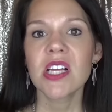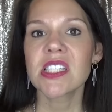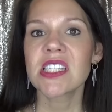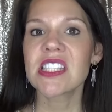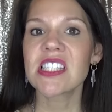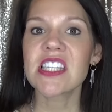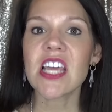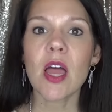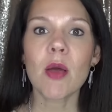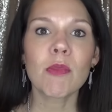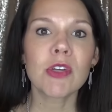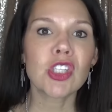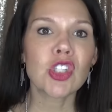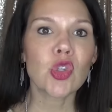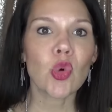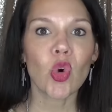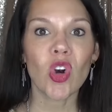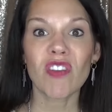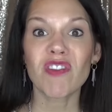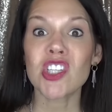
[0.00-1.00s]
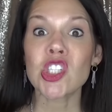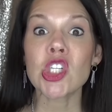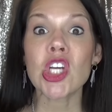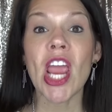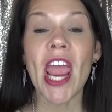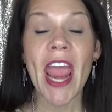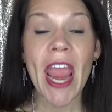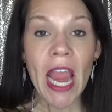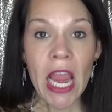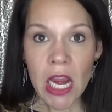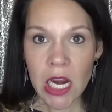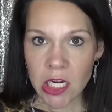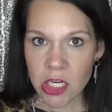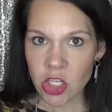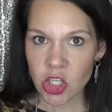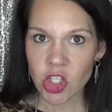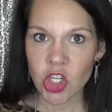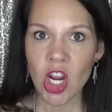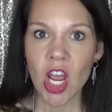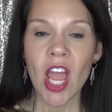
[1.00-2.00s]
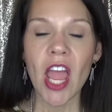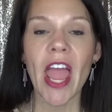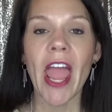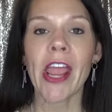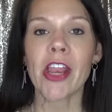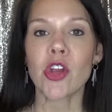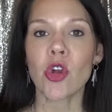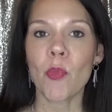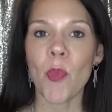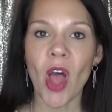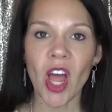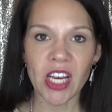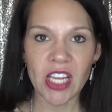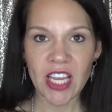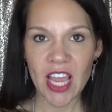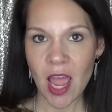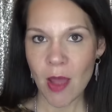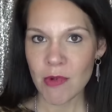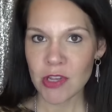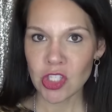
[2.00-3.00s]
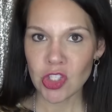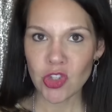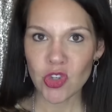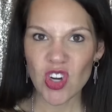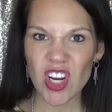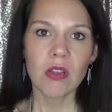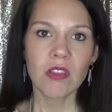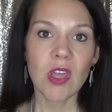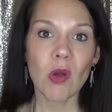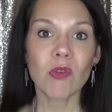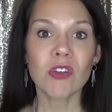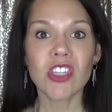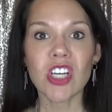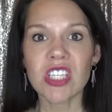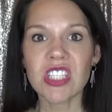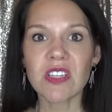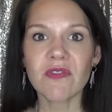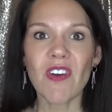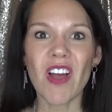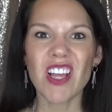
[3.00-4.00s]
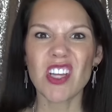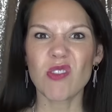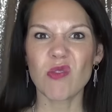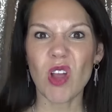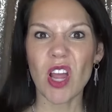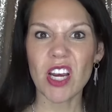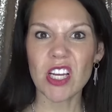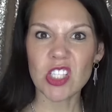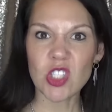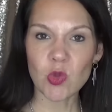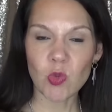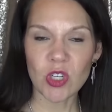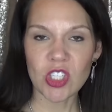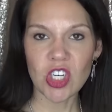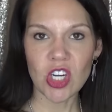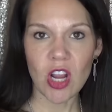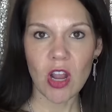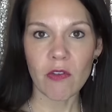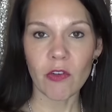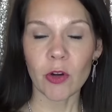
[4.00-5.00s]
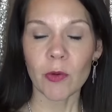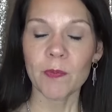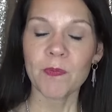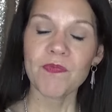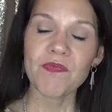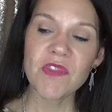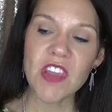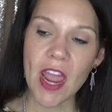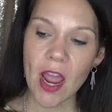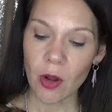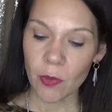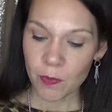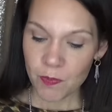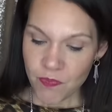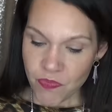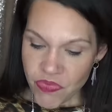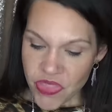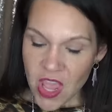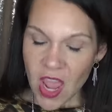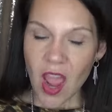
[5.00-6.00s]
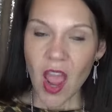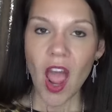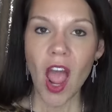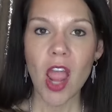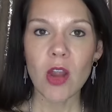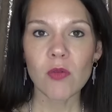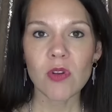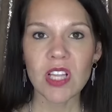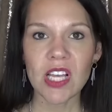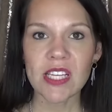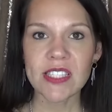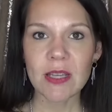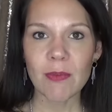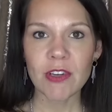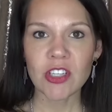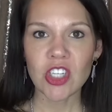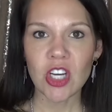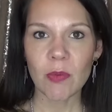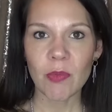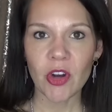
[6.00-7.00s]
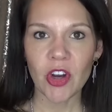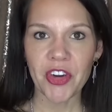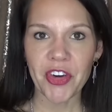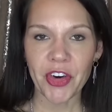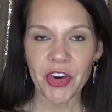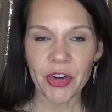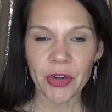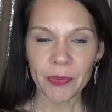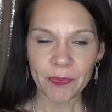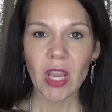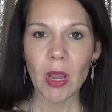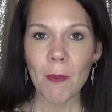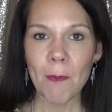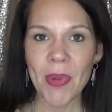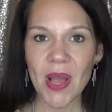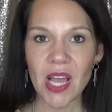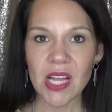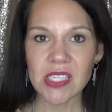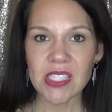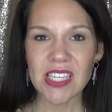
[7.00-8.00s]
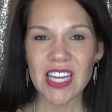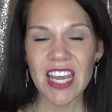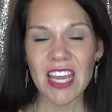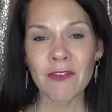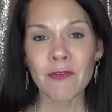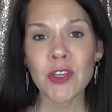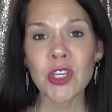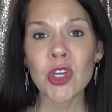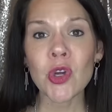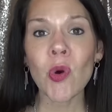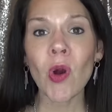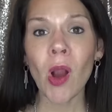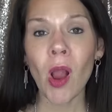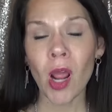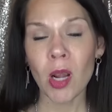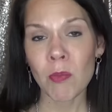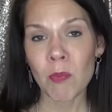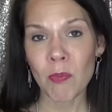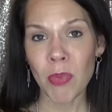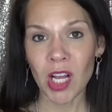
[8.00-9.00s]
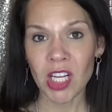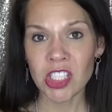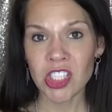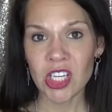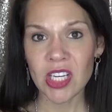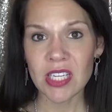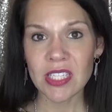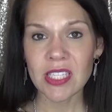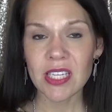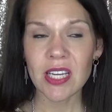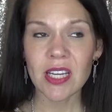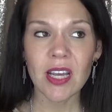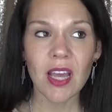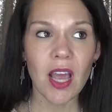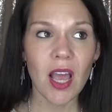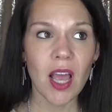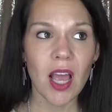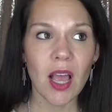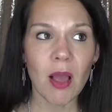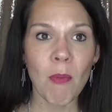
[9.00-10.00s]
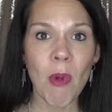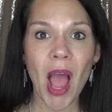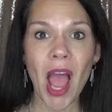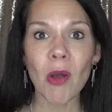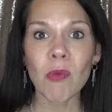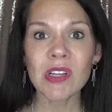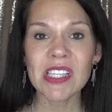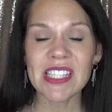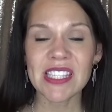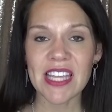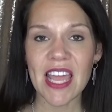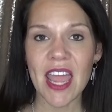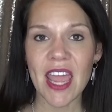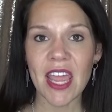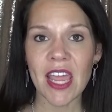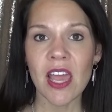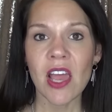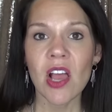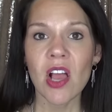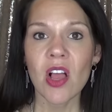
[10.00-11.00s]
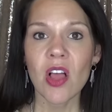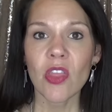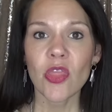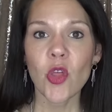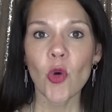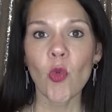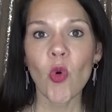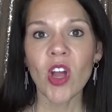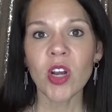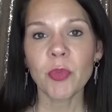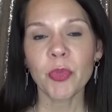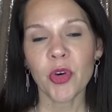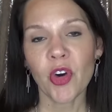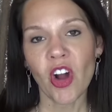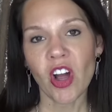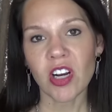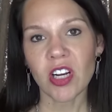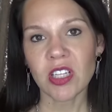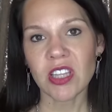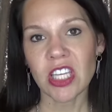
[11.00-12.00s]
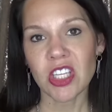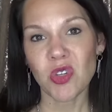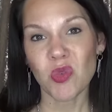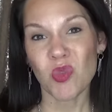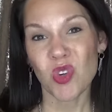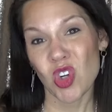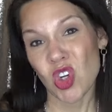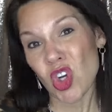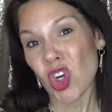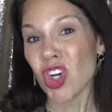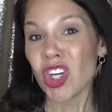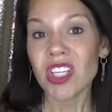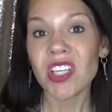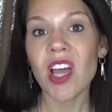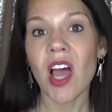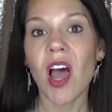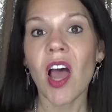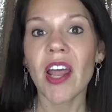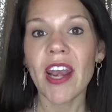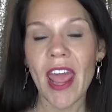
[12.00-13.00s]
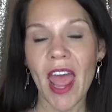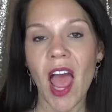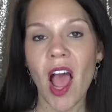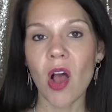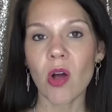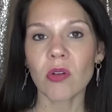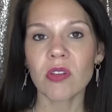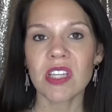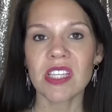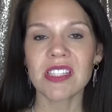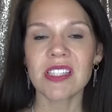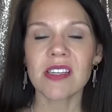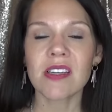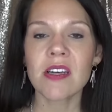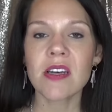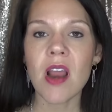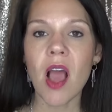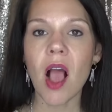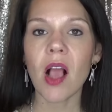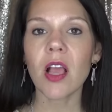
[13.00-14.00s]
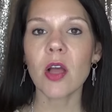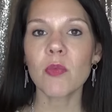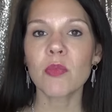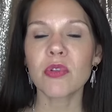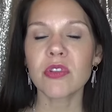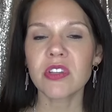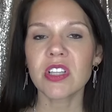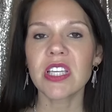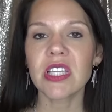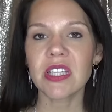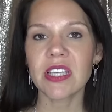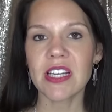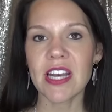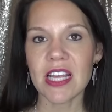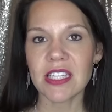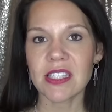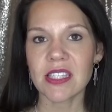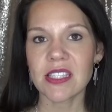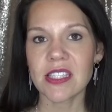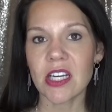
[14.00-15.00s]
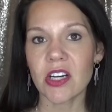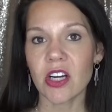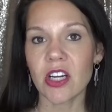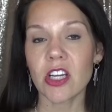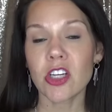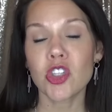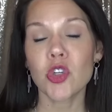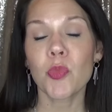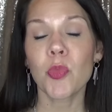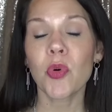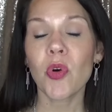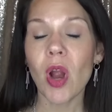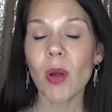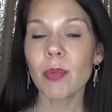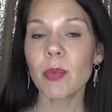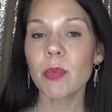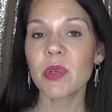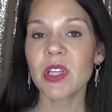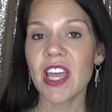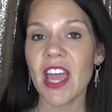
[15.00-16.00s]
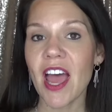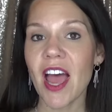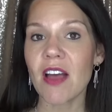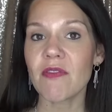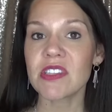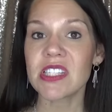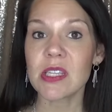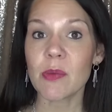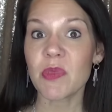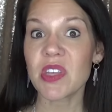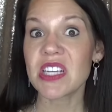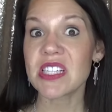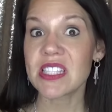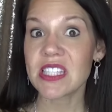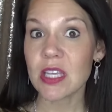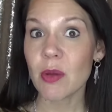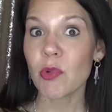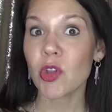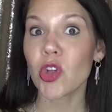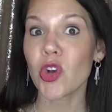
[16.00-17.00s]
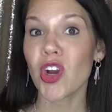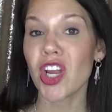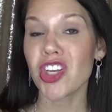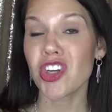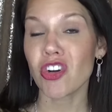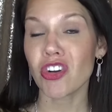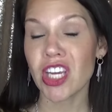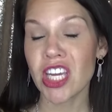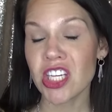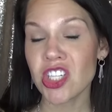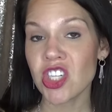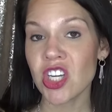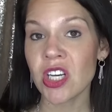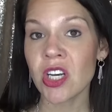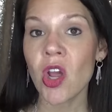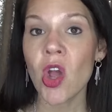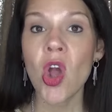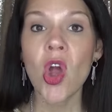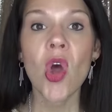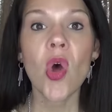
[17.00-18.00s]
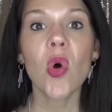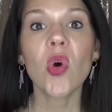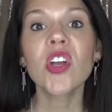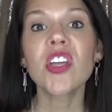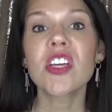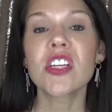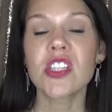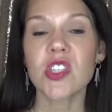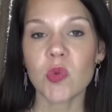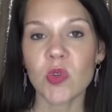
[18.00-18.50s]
some sort of change in your body chemistry that would justify you kind of switching over. Now, I realize I'm a Jamberry girl, but if you are on a budget, I would say the one product that you could cut out that's not completely necessary because you probably have something similar in your kitchen or you can